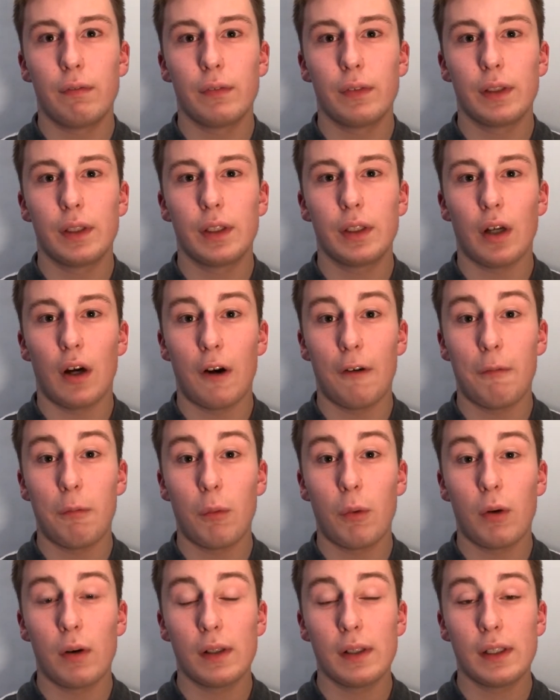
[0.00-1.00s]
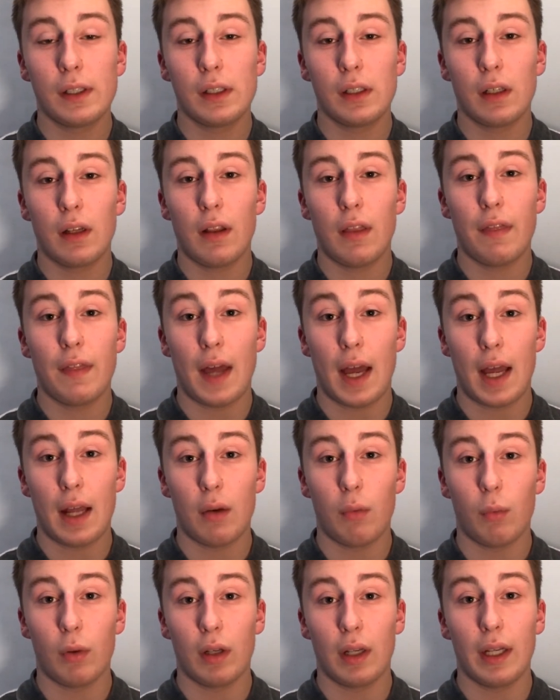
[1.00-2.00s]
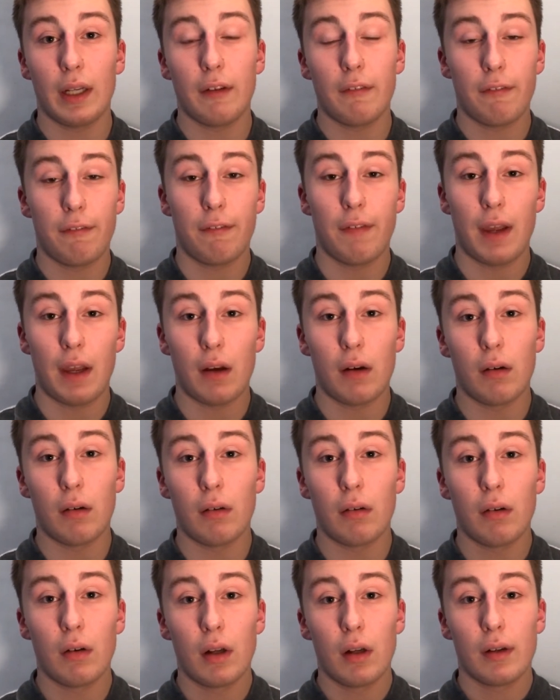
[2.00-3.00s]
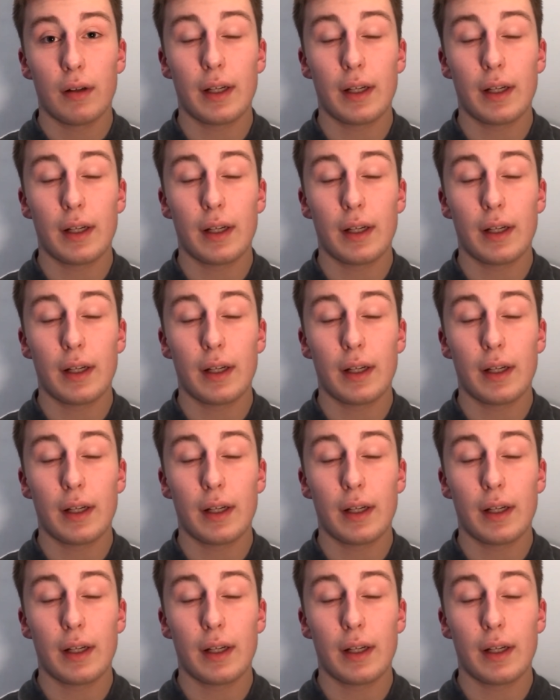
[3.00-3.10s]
sophomores that would like fail